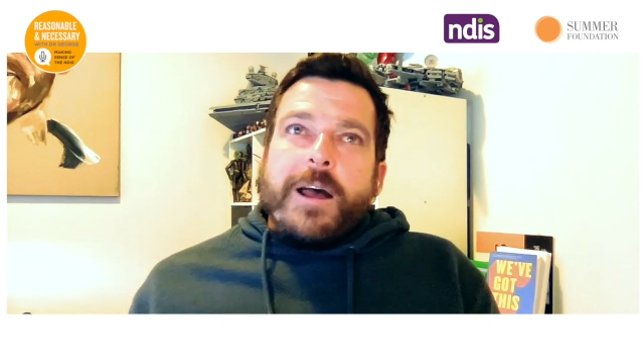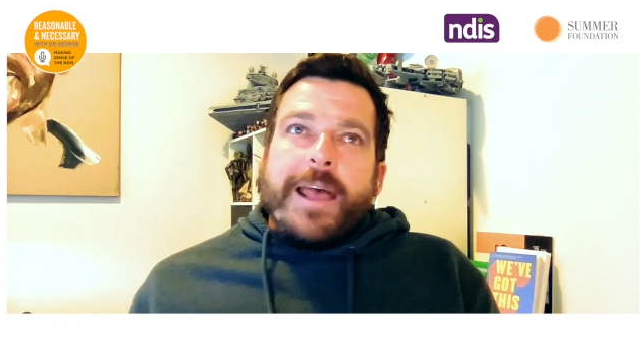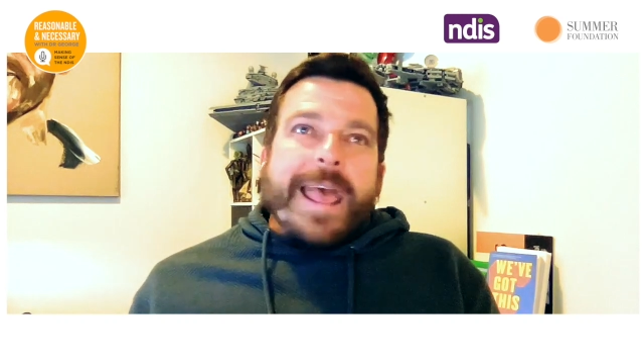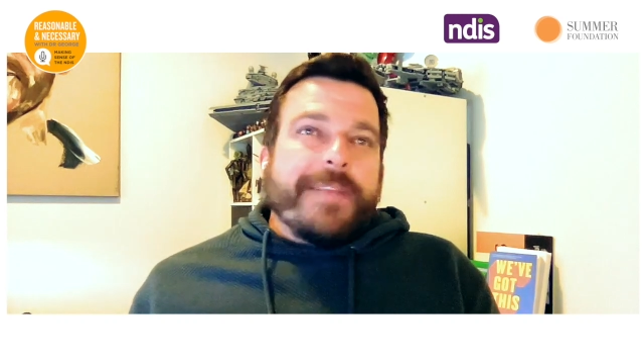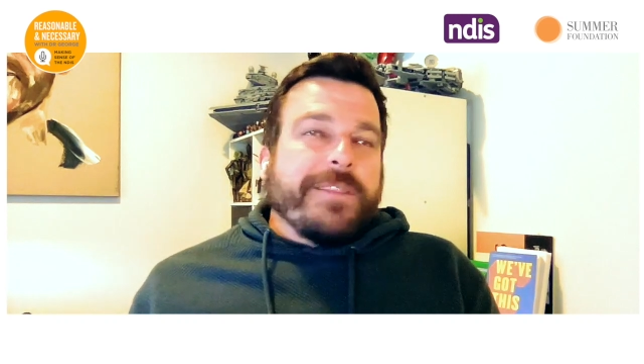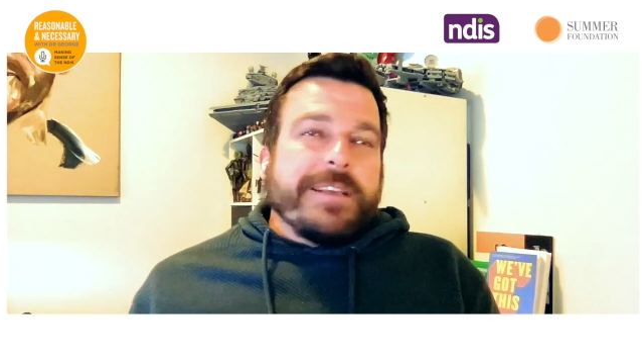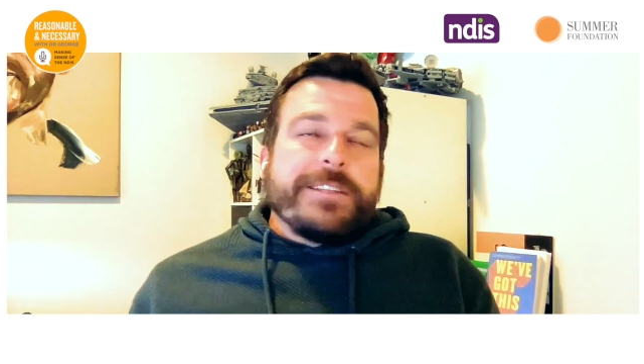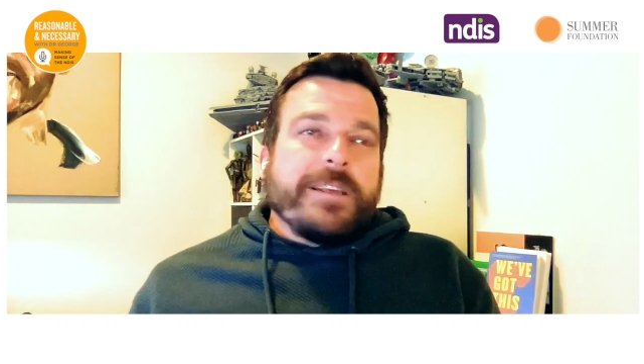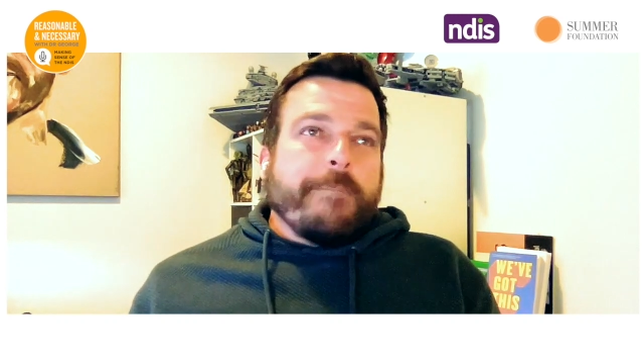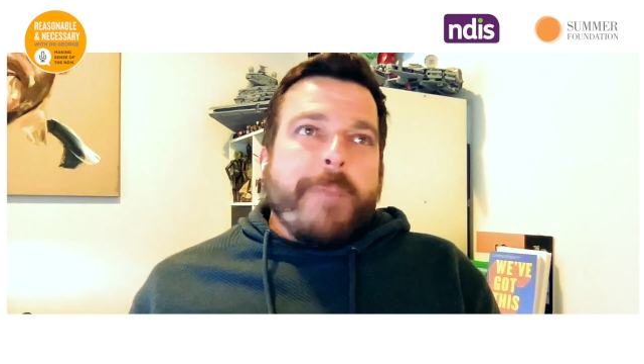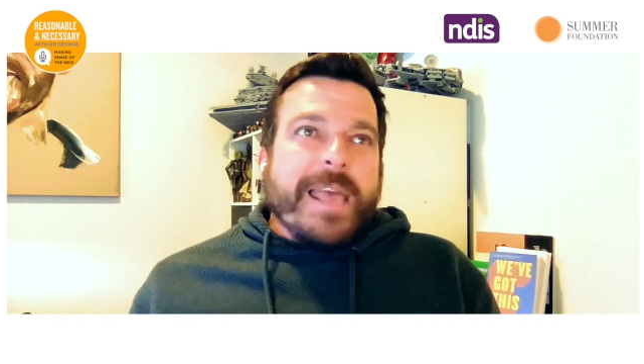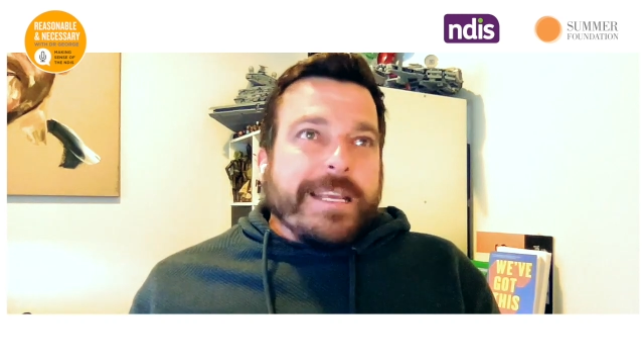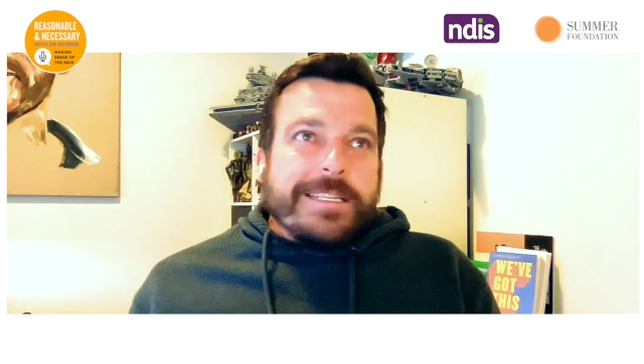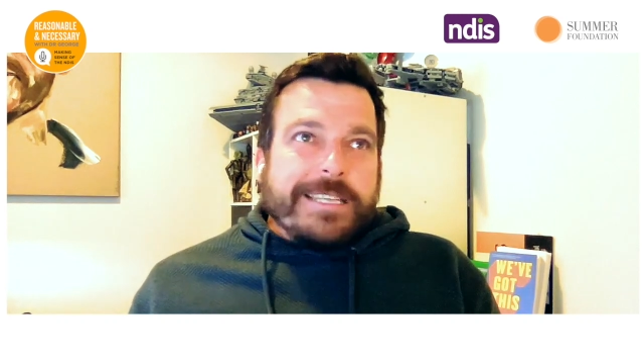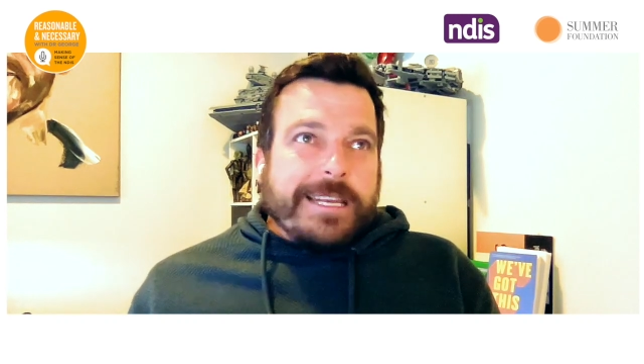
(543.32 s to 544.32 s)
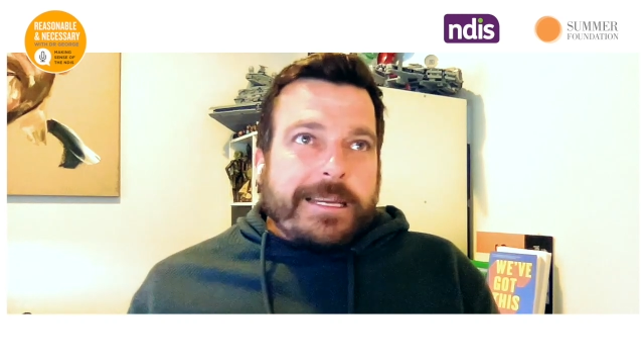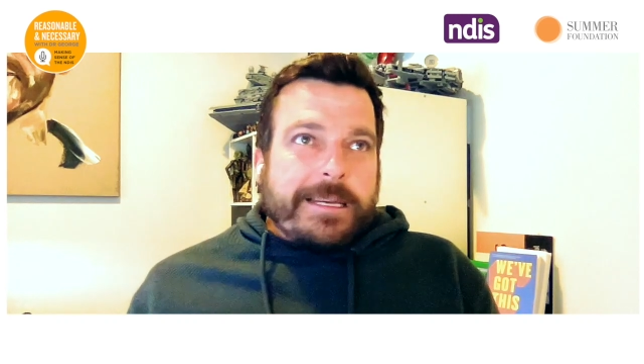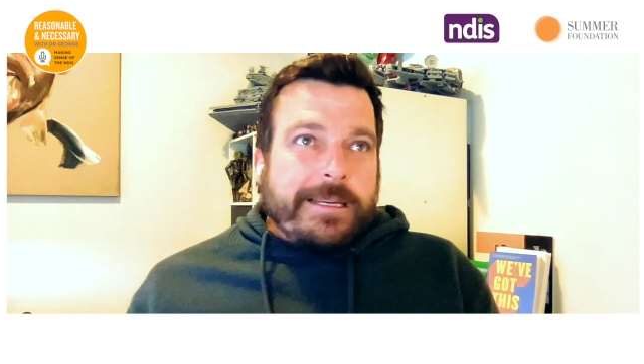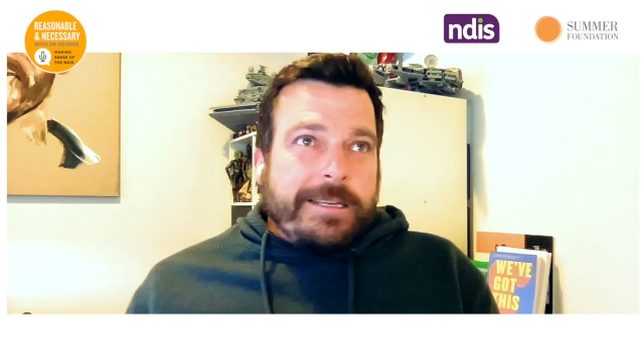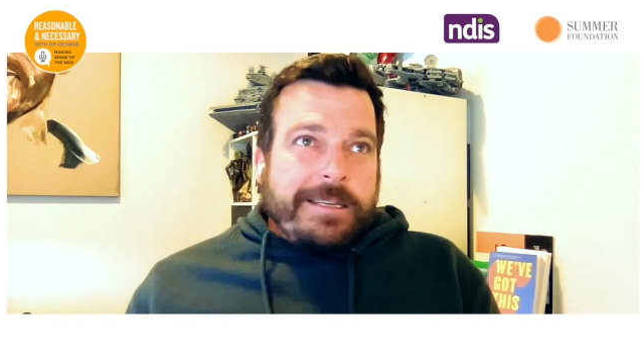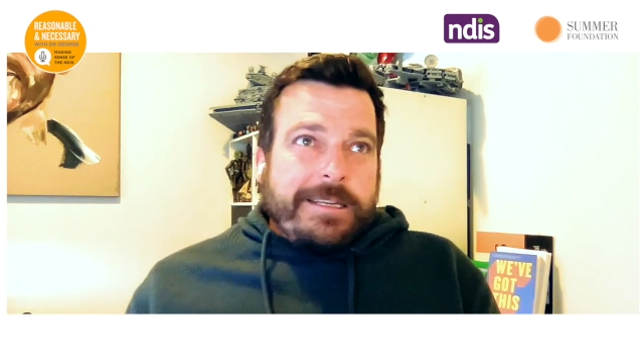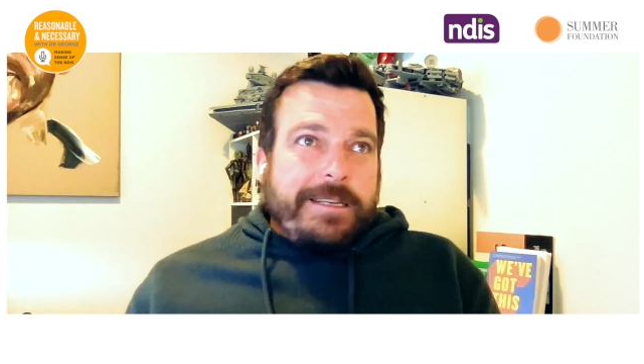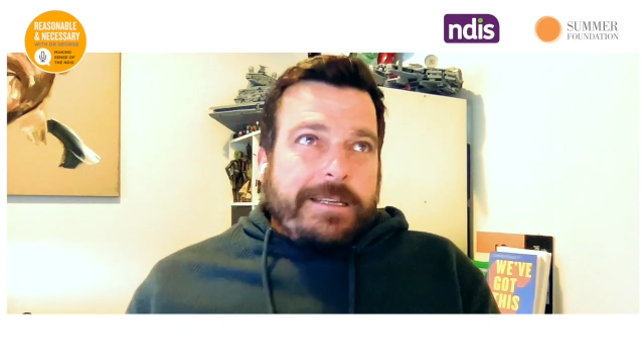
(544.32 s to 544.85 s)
had this amazing